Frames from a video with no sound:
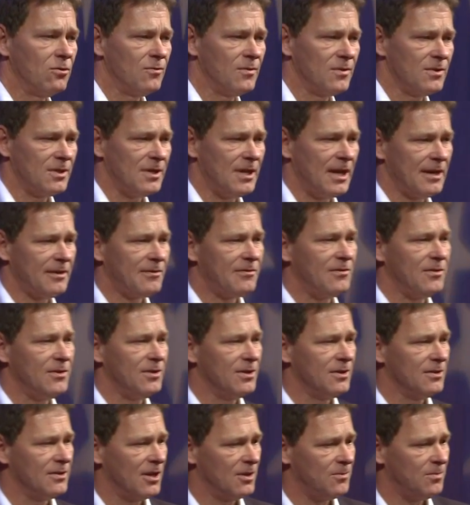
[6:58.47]
over the next
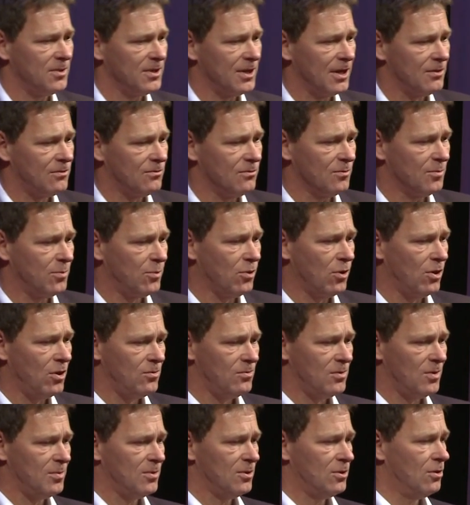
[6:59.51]
year that we get to a
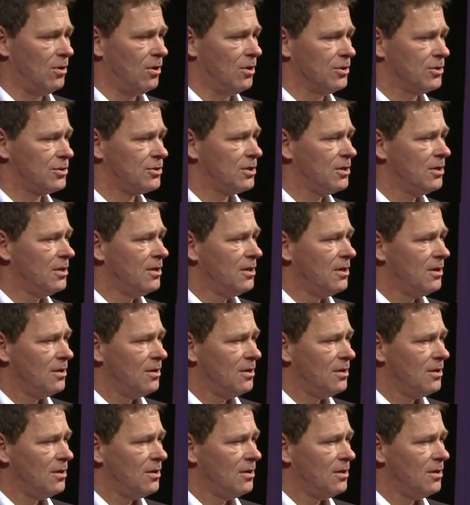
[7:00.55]
point where we launch